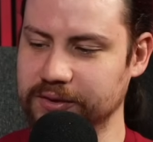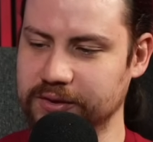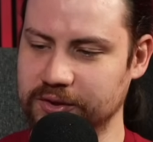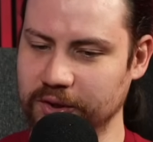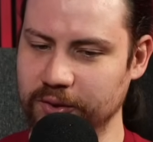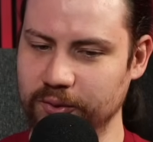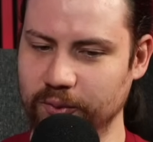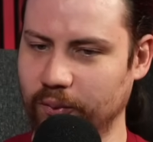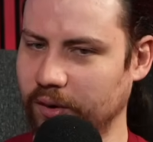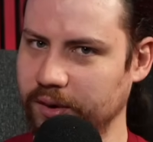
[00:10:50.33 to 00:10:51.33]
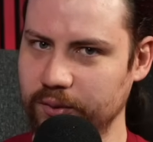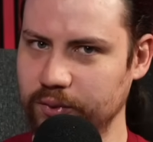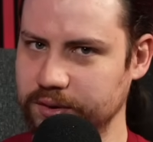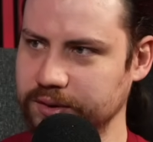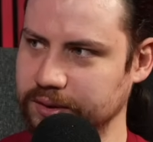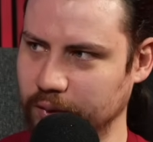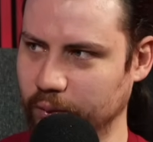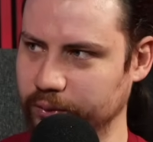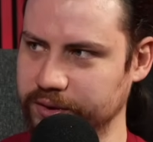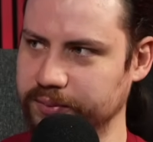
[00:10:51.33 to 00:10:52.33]
So why wouldn't
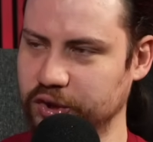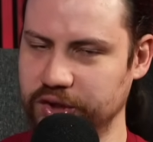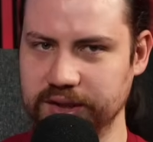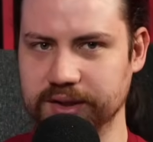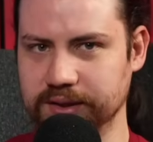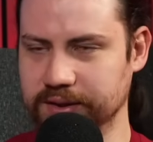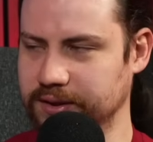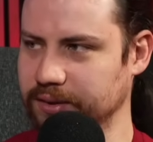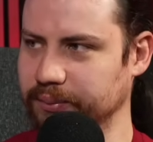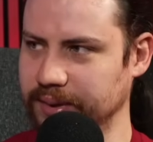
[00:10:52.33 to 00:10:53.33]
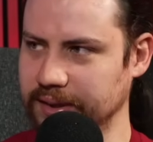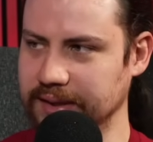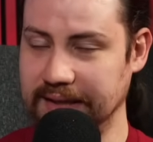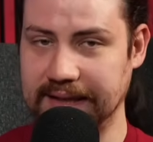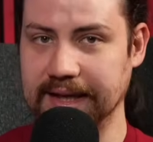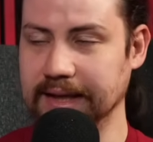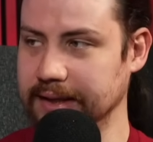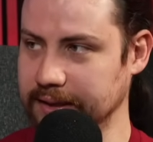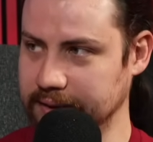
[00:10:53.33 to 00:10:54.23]
Khorne's machines be killy?